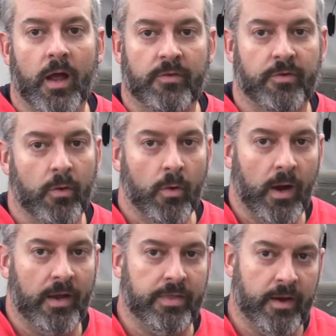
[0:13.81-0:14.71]
So
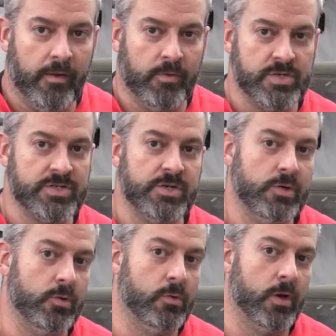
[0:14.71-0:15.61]
I thought I would just
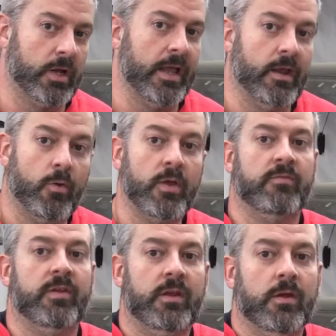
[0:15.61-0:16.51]
do a kind of quick
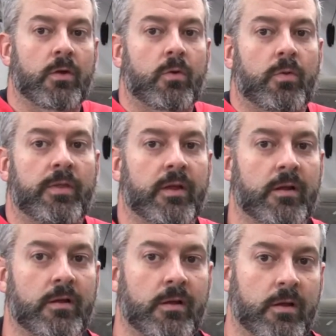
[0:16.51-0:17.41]
video
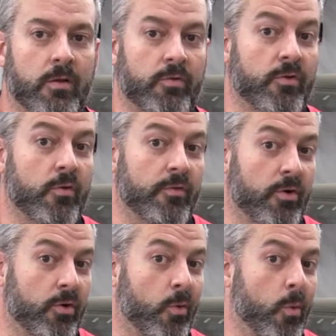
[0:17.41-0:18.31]
that goes
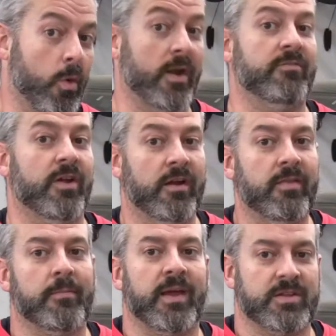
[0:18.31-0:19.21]
over what I've done in
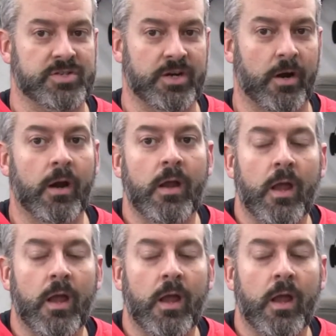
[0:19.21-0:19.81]
the past year